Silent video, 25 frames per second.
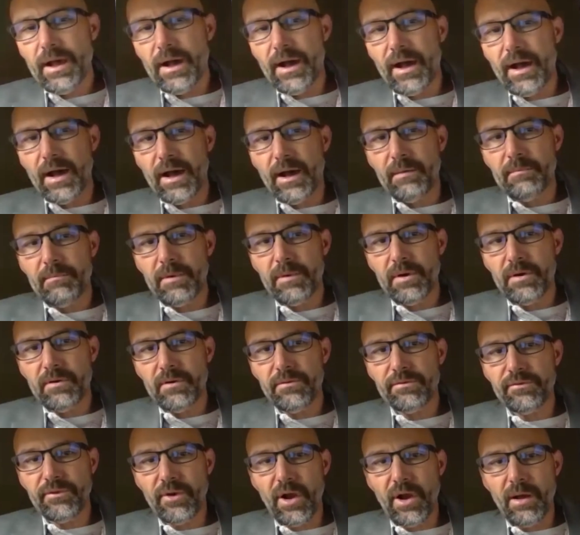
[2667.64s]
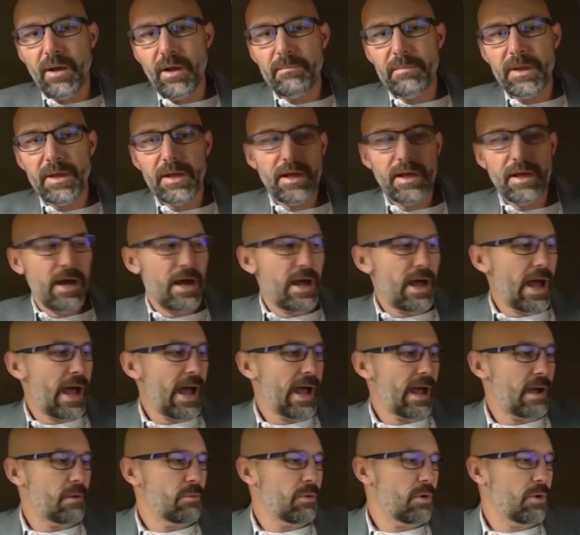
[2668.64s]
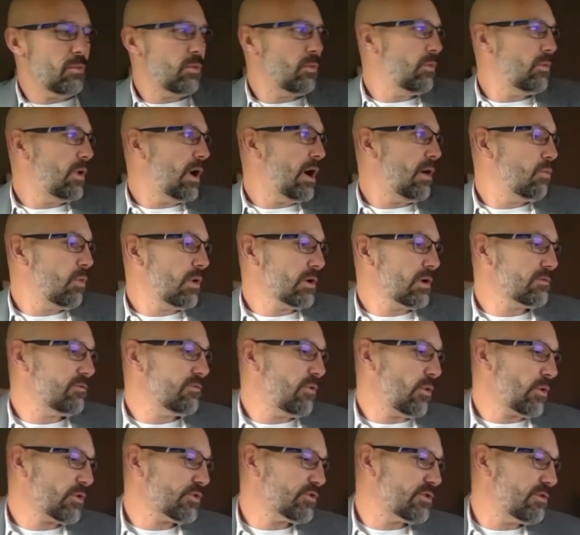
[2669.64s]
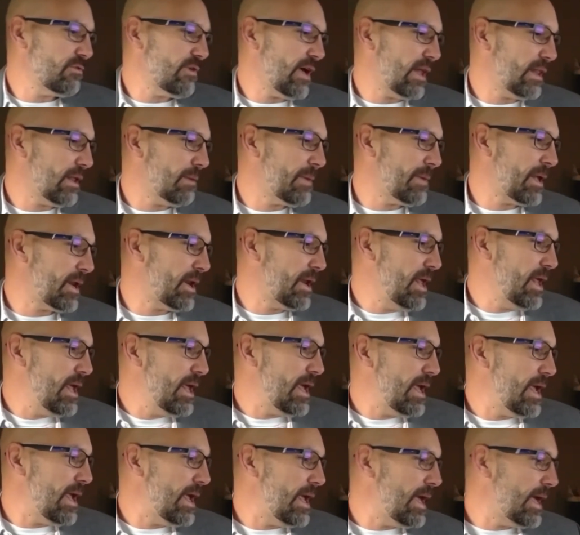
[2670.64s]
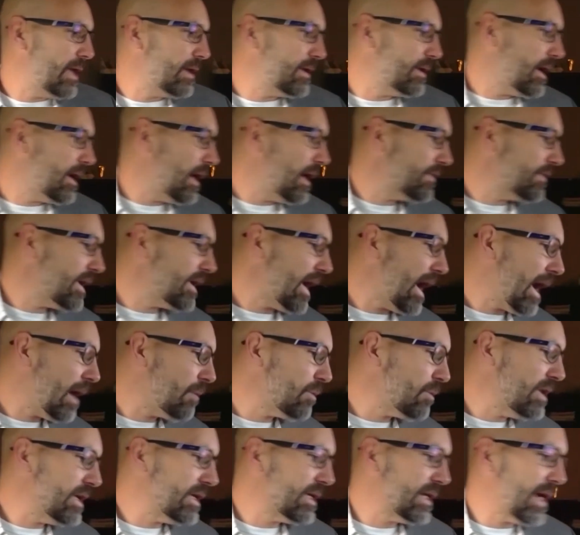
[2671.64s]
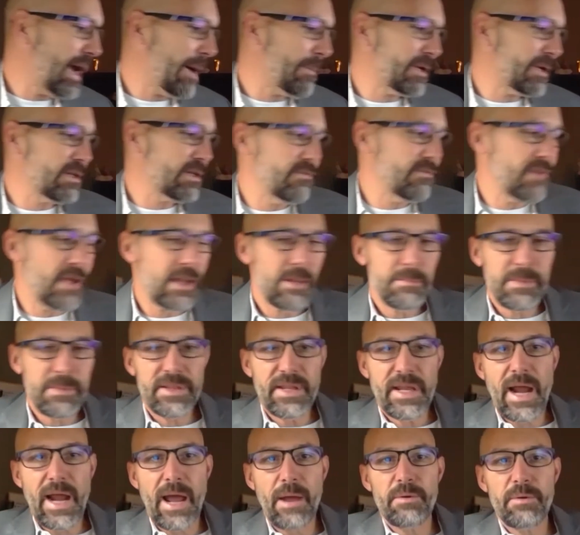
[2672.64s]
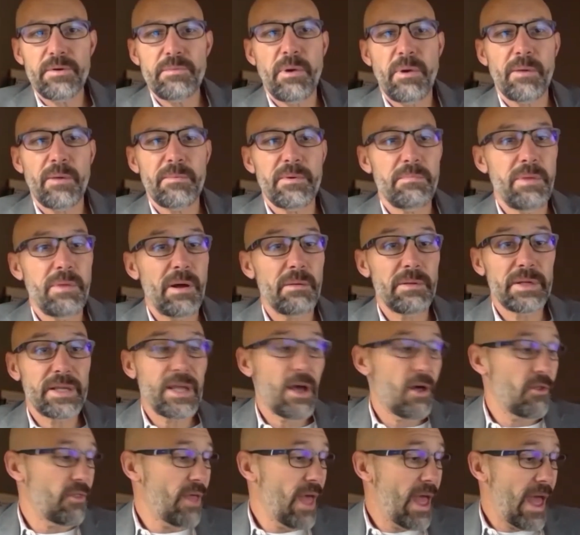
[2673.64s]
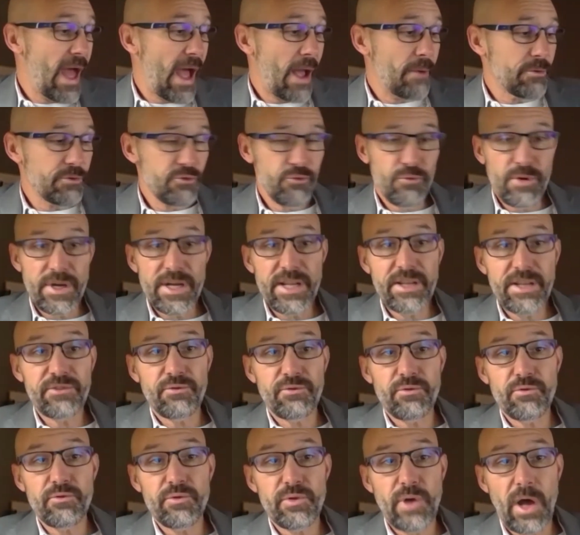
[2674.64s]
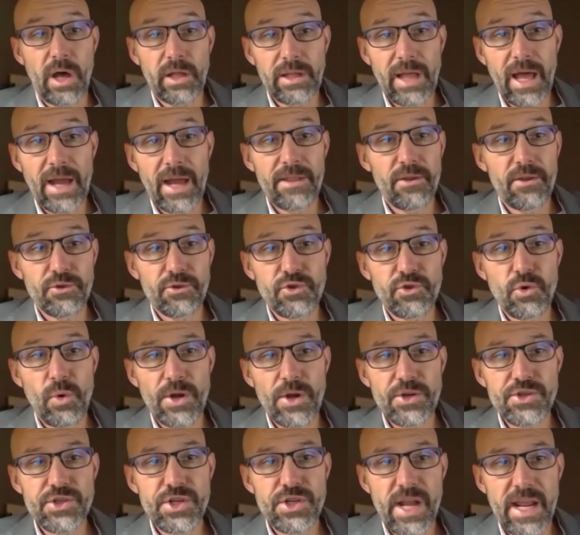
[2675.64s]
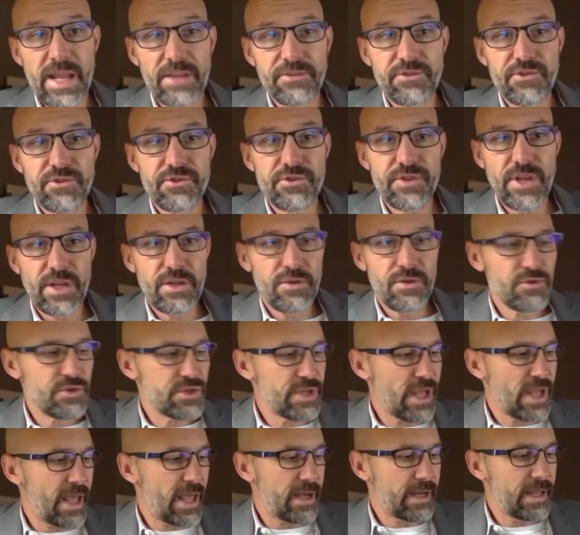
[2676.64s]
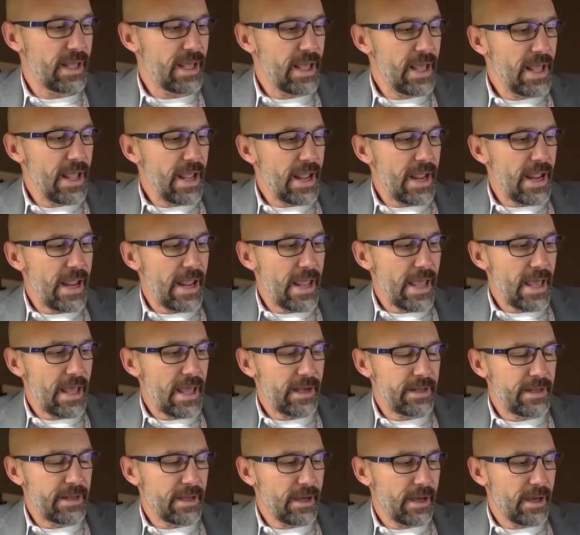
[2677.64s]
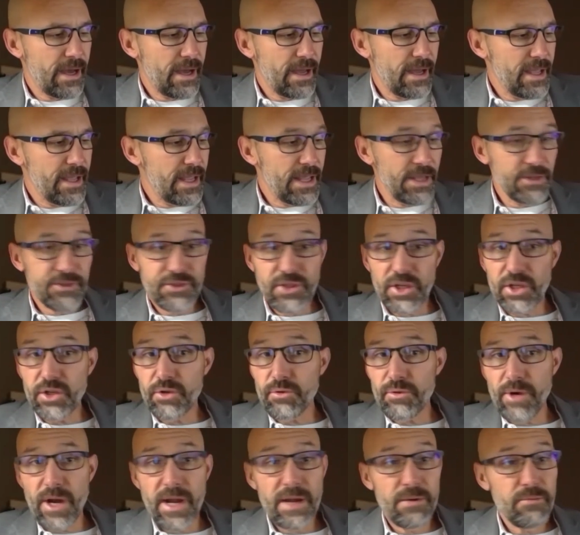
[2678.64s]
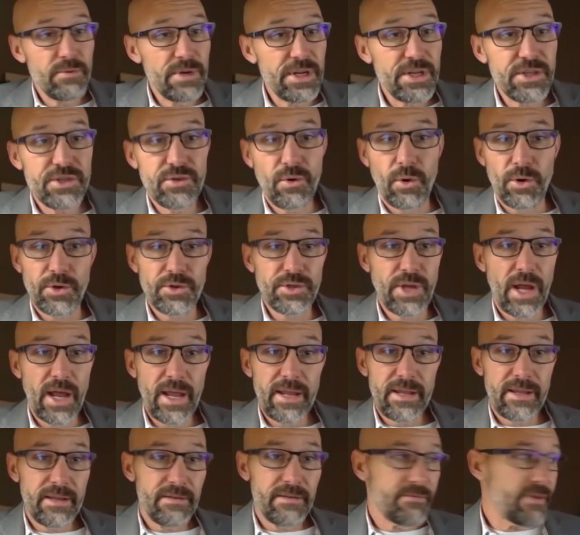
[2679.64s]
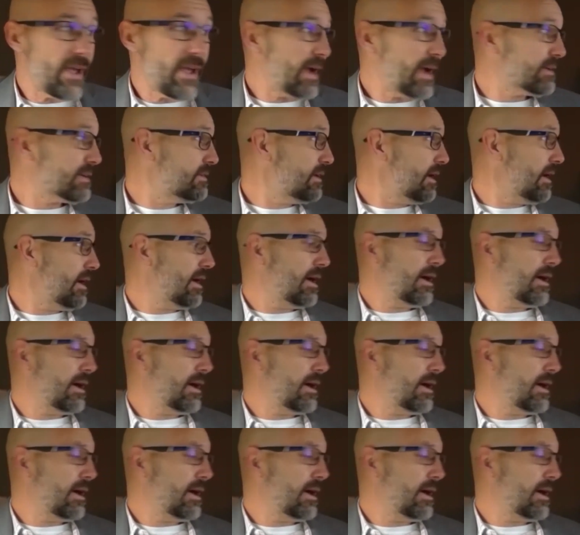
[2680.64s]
from Iowa Workforce Development and the Iowa Economic Development, and then Iowa Department of Public Health. I was reading through a lot of those question answers that you sent, And it's a great resource. In fact,